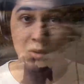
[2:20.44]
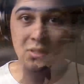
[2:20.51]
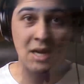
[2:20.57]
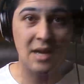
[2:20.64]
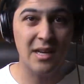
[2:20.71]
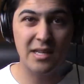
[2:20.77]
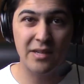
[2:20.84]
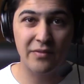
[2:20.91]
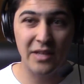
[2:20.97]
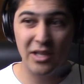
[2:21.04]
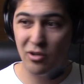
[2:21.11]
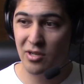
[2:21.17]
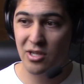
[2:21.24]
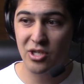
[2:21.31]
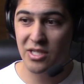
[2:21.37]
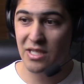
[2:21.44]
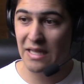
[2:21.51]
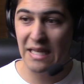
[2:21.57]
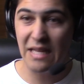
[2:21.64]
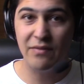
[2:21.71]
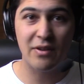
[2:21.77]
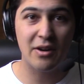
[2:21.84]
Alternatively, you could just
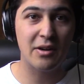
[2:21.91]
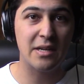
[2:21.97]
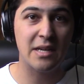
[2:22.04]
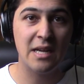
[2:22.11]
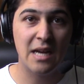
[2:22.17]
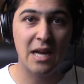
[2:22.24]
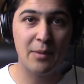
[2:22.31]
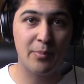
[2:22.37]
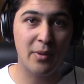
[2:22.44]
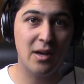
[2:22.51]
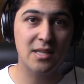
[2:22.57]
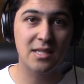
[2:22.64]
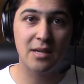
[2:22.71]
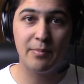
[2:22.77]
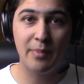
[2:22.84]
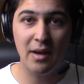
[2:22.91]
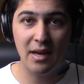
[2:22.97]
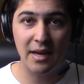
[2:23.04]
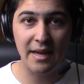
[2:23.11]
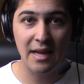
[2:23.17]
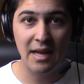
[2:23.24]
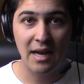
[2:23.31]
leave her and pass her
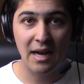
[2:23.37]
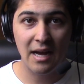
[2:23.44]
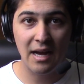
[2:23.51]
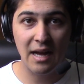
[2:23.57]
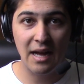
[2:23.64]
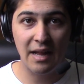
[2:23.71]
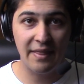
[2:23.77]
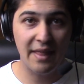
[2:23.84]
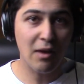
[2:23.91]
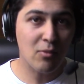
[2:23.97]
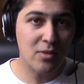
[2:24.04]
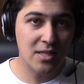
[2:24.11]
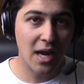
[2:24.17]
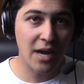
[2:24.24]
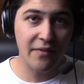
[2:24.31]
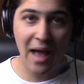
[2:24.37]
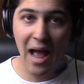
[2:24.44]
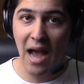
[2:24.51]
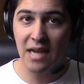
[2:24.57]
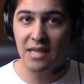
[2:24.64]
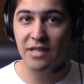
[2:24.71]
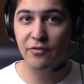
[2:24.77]
by, and that was kind of
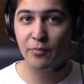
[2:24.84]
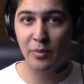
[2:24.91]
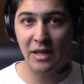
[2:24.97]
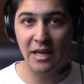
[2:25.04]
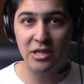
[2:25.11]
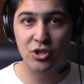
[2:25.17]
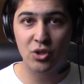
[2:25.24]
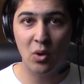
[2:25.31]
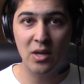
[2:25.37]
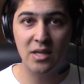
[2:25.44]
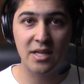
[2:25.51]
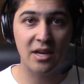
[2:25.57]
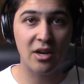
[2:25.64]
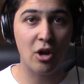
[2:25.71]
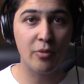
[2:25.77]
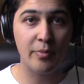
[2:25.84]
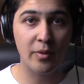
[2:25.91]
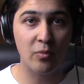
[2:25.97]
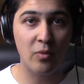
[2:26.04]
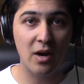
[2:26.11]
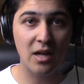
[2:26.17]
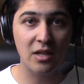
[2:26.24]
active player choice in an open
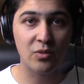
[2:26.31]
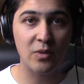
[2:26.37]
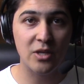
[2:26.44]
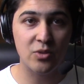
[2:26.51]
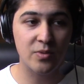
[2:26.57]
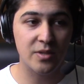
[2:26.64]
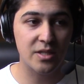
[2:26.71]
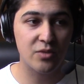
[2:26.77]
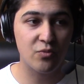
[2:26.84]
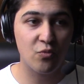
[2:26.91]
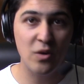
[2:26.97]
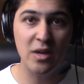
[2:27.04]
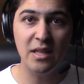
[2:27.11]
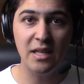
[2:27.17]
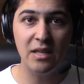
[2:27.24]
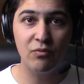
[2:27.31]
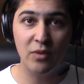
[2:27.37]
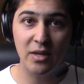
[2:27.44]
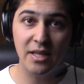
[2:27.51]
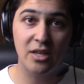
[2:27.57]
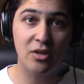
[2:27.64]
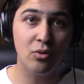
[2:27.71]
world, which was really,
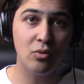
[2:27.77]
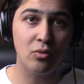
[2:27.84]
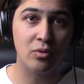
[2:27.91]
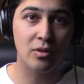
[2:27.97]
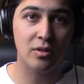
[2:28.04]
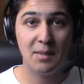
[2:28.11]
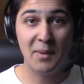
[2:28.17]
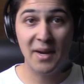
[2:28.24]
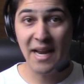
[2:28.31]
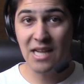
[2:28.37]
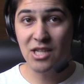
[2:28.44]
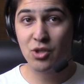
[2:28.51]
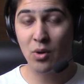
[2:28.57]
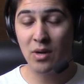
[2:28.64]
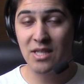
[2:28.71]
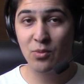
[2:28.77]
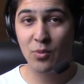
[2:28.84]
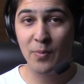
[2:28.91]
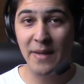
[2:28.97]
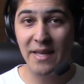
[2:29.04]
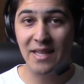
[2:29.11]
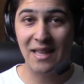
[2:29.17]
really cool. My next choice would
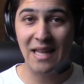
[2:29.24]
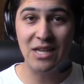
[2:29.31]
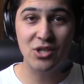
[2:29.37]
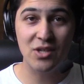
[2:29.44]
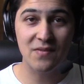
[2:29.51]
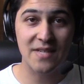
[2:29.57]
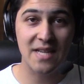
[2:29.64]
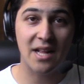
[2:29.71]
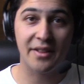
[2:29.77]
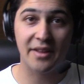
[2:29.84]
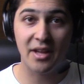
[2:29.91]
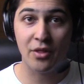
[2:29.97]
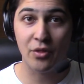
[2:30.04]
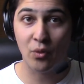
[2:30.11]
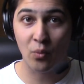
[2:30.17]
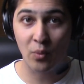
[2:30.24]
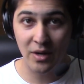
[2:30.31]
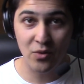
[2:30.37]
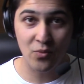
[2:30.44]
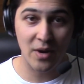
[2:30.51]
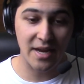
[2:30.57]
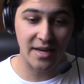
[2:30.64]
be The Legend of Zelda: The
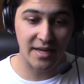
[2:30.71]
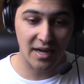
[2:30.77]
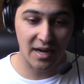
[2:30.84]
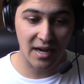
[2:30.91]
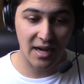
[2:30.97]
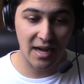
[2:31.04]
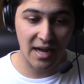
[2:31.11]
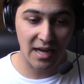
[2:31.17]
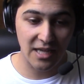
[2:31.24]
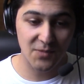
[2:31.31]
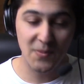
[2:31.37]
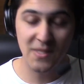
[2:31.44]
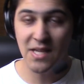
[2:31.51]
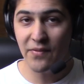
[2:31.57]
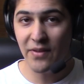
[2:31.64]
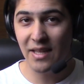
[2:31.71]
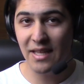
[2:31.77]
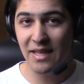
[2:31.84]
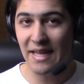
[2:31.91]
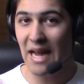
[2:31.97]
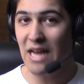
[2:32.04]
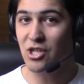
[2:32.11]
Wind Waker, specifically
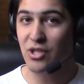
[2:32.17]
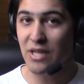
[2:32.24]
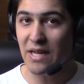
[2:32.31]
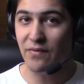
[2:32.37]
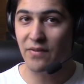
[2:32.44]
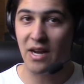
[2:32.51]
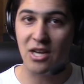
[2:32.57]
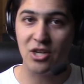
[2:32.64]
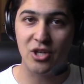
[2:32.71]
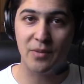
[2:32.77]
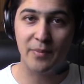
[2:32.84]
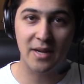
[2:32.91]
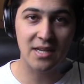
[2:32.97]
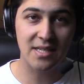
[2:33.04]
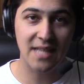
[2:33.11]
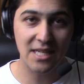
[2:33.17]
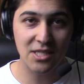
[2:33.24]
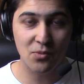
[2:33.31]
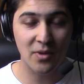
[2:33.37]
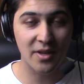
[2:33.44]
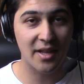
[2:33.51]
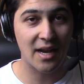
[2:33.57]
the HD version, because that's the
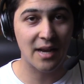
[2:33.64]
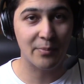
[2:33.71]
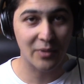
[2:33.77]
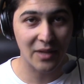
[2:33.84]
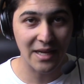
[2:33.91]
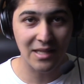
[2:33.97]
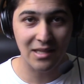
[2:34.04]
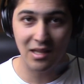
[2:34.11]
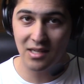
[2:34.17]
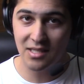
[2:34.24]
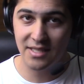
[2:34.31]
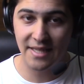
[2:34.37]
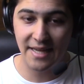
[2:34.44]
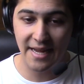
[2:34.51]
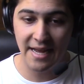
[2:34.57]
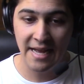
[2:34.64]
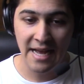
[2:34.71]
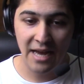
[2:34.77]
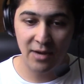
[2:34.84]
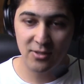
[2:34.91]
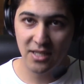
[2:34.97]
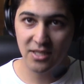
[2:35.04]
one that I played last year,
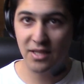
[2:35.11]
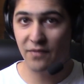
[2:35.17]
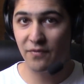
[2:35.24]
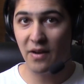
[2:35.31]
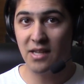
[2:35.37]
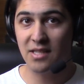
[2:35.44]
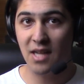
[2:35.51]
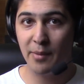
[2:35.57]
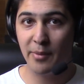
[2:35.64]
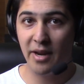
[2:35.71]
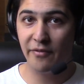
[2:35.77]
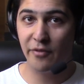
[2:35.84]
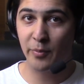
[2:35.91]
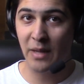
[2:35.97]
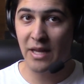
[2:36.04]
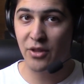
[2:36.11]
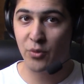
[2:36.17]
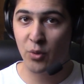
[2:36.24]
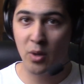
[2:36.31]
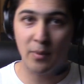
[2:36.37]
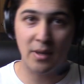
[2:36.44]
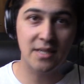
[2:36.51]
and it was actually the first time I'd ever played
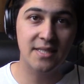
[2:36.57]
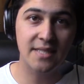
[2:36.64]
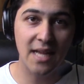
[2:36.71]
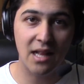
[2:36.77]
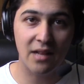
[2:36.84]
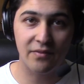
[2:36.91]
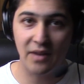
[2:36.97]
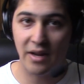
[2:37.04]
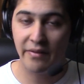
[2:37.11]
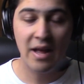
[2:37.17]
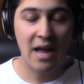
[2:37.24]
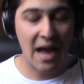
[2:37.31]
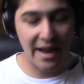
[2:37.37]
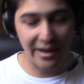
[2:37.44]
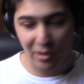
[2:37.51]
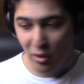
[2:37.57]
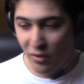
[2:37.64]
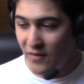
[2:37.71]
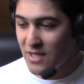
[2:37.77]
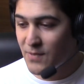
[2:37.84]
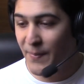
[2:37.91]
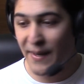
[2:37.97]
through it myself. Now, I'd had a lot of
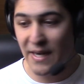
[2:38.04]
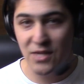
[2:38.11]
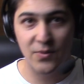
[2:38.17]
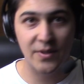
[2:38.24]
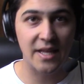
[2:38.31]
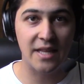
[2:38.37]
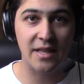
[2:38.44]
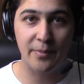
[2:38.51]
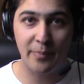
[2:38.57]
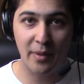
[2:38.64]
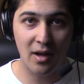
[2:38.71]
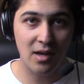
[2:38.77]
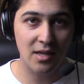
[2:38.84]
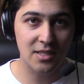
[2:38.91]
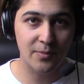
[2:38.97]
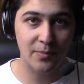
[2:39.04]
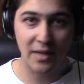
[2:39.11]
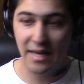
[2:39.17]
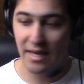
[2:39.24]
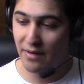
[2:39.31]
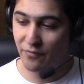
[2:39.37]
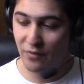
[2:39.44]
experience with it in the past,
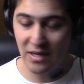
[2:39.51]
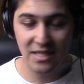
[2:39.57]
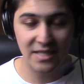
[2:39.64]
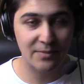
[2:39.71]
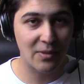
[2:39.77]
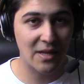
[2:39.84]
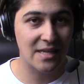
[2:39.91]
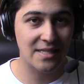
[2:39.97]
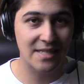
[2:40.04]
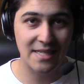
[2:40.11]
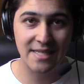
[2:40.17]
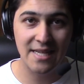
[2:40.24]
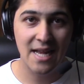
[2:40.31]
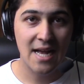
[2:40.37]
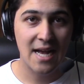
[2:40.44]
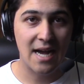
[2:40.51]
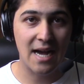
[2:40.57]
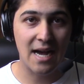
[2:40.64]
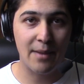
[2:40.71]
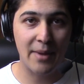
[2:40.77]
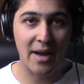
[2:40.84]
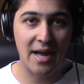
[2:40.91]
playing at friends' places,
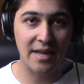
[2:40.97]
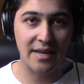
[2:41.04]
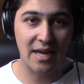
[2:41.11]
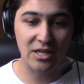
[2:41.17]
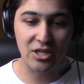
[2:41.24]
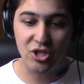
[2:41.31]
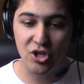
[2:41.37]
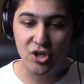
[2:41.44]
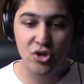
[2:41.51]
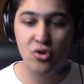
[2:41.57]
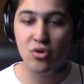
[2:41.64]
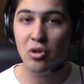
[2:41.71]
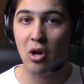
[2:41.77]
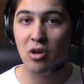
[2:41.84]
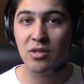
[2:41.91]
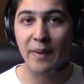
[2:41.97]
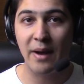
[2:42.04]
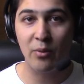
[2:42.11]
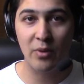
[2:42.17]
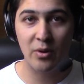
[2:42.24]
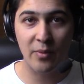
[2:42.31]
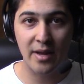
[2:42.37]
and I just knew loads
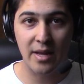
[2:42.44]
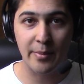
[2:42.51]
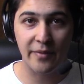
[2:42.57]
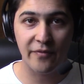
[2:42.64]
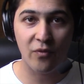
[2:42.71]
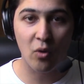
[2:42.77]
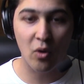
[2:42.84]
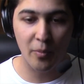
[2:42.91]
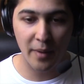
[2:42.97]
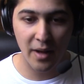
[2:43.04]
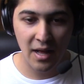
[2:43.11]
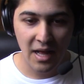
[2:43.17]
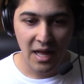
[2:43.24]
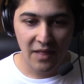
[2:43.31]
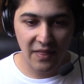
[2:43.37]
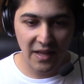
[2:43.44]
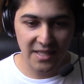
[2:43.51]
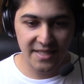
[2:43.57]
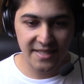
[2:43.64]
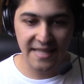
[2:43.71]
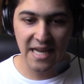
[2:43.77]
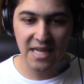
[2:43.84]
about Wind Waker before, but that
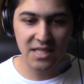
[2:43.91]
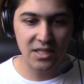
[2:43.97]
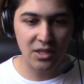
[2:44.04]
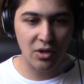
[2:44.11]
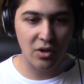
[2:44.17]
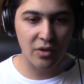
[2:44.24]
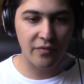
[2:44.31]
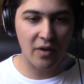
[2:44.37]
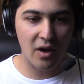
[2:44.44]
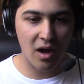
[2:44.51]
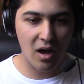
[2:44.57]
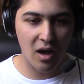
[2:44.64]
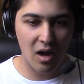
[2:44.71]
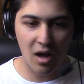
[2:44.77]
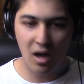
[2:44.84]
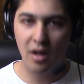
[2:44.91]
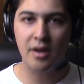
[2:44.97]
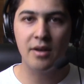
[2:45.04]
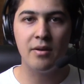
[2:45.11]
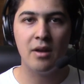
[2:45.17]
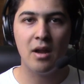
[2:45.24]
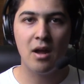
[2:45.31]
sense of
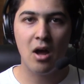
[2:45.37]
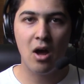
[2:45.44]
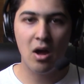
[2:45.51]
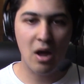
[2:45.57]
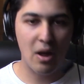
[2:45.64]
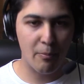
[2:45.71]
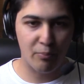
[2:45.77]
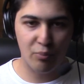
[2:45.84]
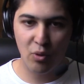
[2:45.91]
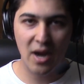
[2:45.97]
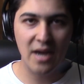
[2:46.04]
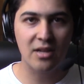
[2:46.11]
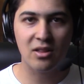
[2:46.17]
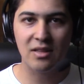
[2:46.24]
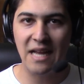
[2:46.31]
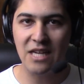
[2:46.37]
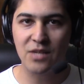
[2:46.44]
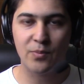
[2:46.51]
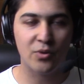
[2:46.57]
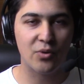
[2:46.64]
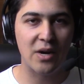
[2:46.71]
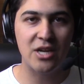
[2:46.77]
unbridled
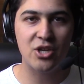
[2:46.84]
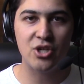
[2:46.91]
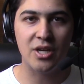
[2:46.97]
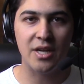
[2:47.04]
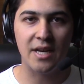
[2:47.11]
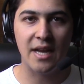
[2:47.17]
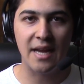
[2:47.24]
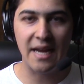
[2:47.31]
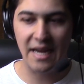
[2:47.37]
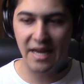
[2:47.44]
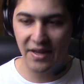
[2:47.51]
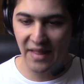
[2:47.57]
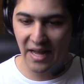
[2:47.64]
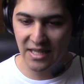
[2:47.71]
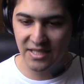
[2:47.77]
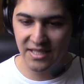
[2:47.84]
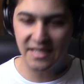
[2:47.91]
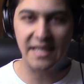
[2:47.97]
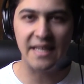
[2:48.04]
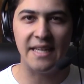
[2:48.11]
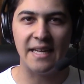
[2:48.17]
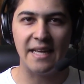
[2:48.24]
exploration in that
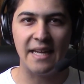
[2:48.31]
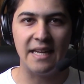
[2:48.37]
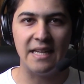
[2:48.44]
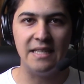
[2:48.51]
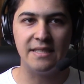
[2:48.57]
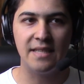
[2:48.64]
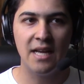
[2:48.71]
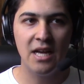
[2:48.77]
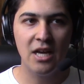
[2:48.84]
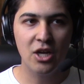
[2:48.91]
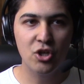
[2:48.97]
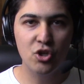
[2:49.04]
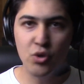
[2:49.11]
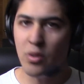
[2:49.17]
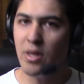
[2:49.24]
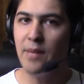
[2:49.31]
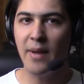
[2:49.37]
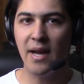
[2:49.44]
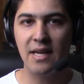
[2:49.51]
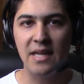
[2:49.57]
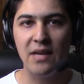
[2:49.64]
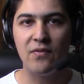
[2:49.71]
sea is truly
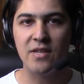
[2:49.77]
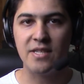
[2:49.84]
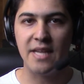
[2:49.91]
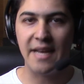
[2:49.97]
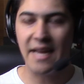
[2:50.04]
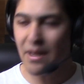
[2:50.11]
magnificent.